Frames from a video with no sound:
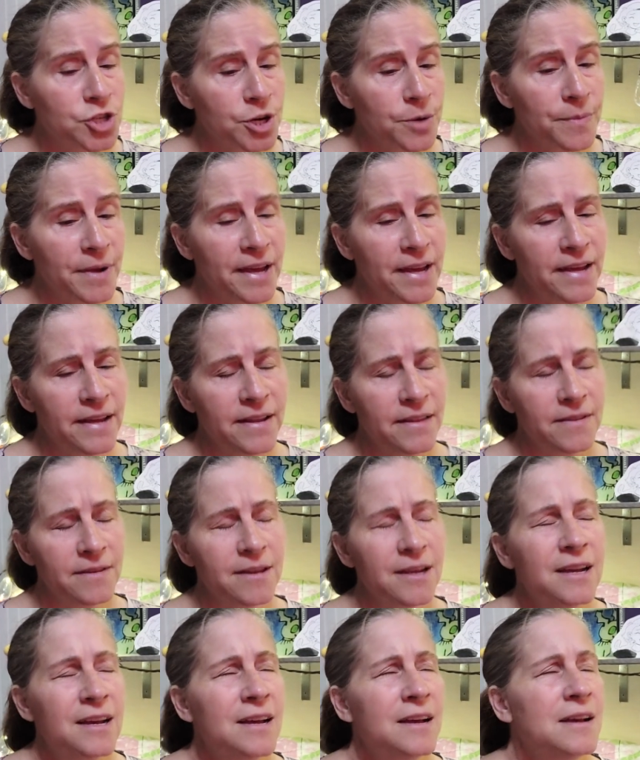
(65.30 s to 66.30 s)
Germain.
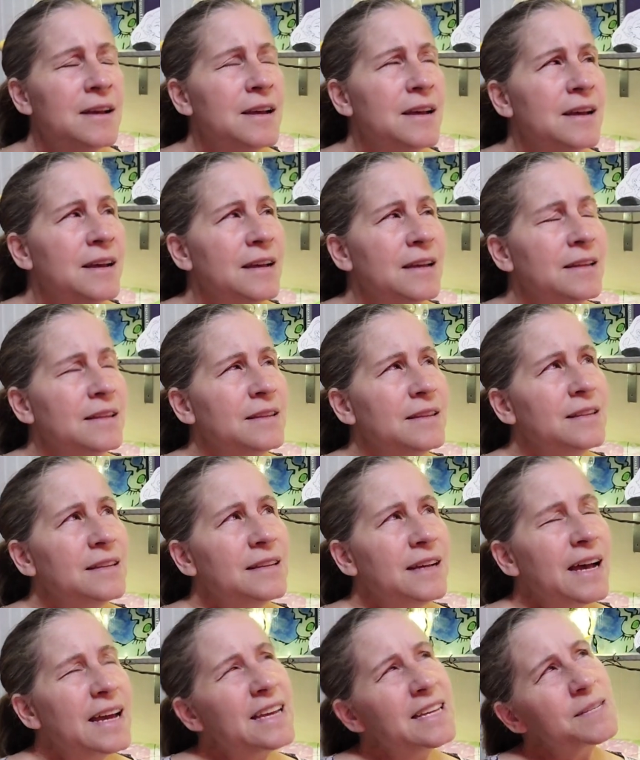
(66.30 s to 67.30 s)

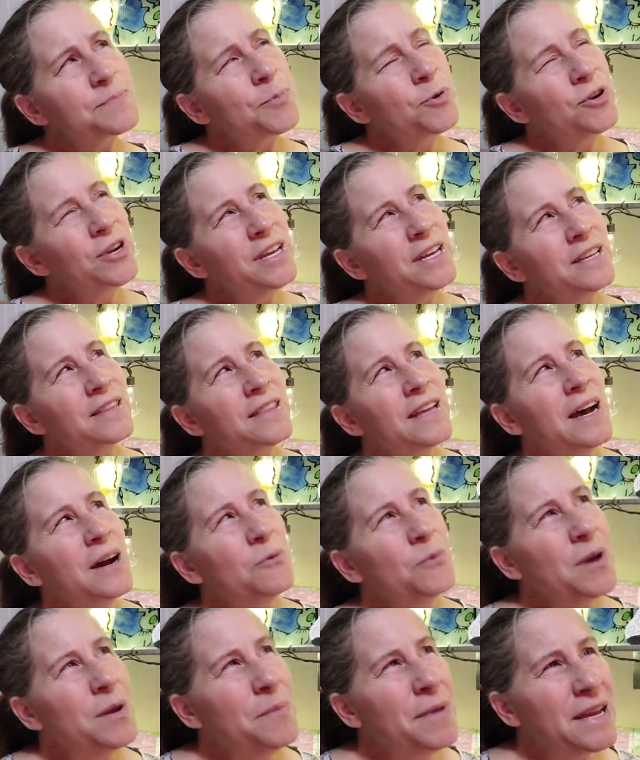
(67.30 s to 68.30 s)
I guess putting it
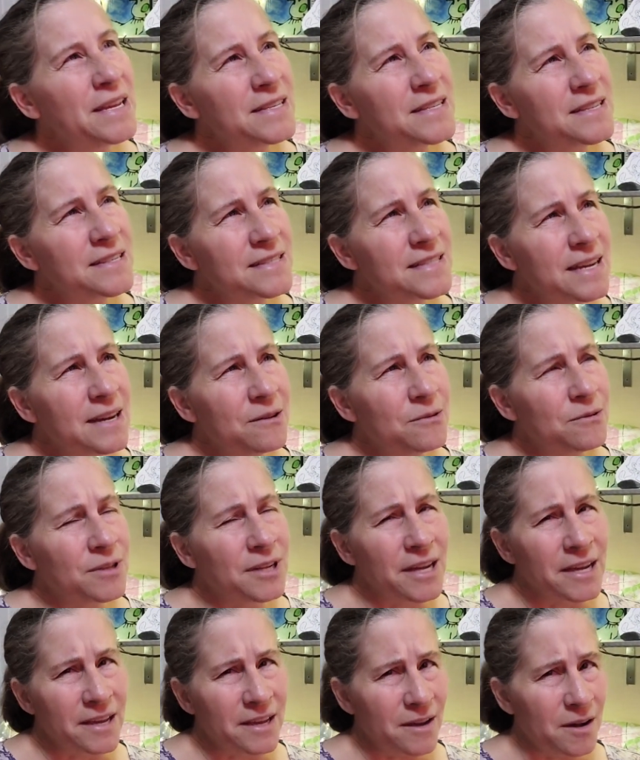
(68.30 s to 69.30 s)
that way makes it sound
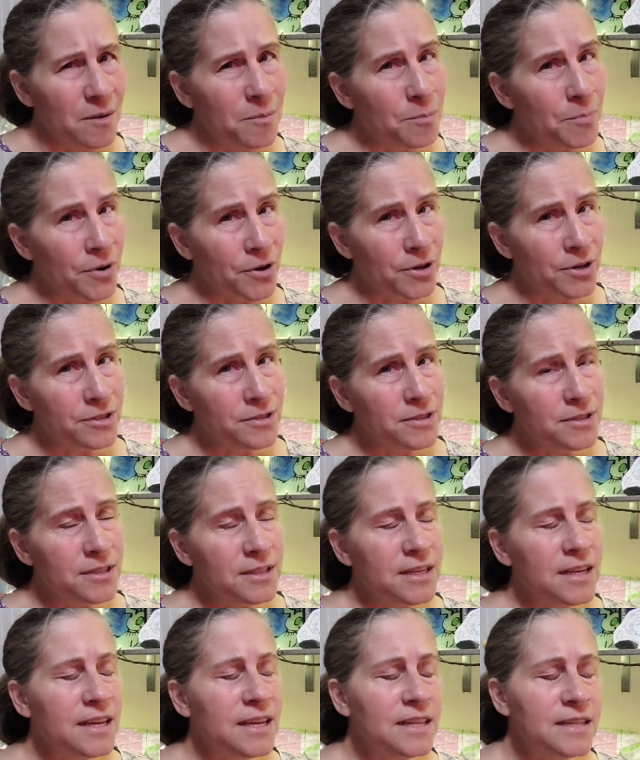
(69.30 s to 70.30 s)
like a
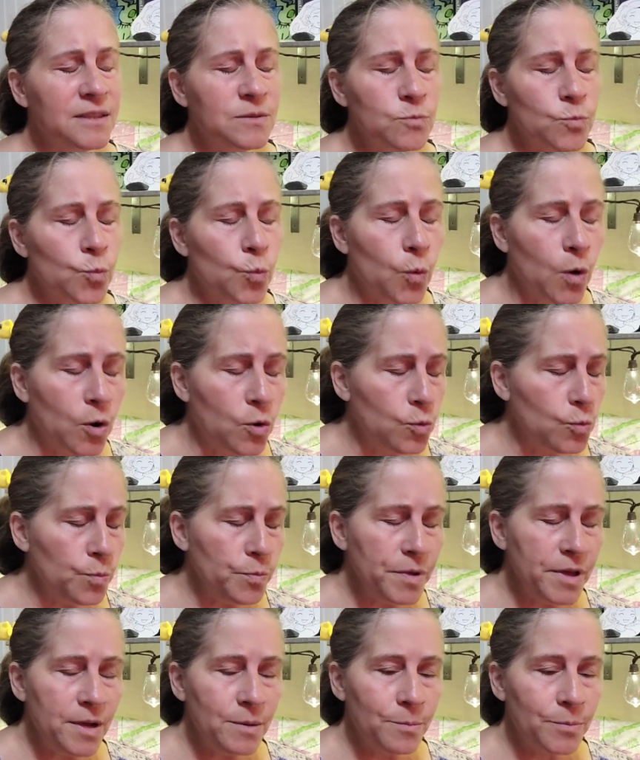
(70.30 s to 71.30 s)
burden. It won't
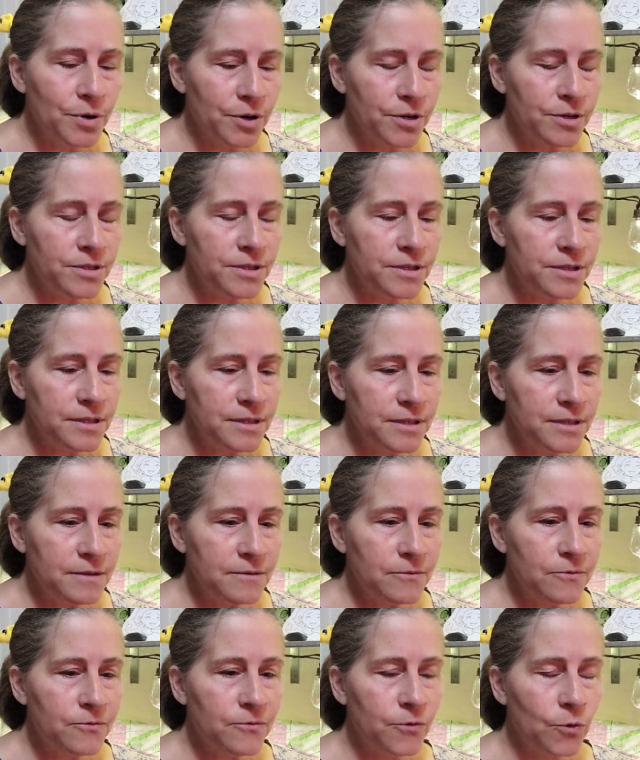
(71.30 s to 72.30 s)
be a burden
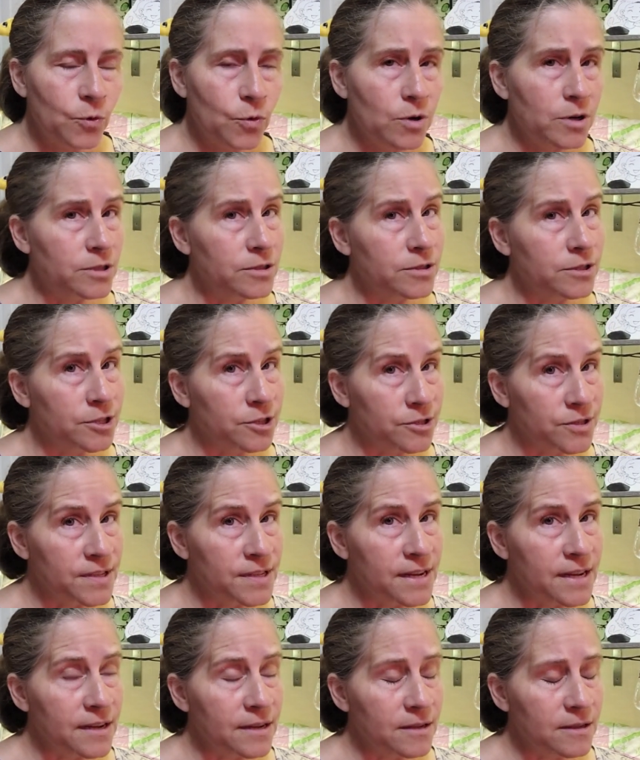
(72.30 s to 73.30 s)
for
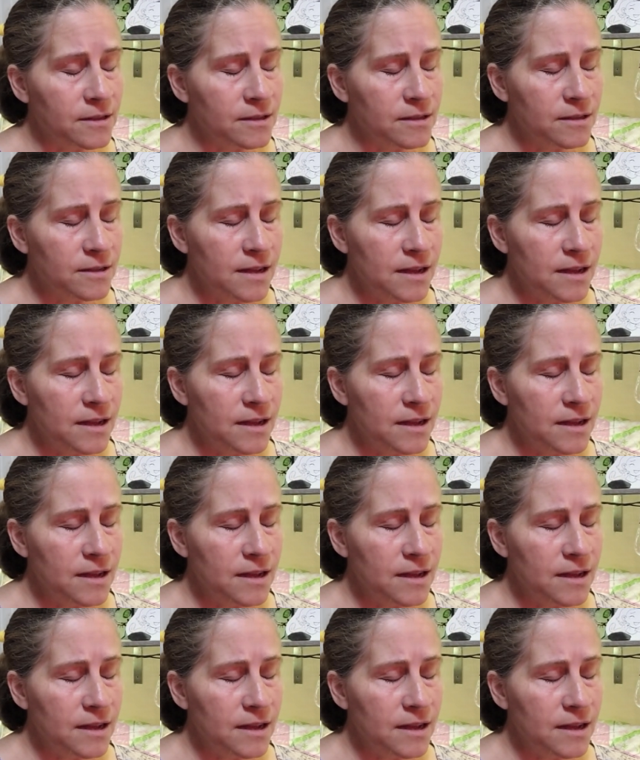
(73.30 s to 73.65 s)
Tercel.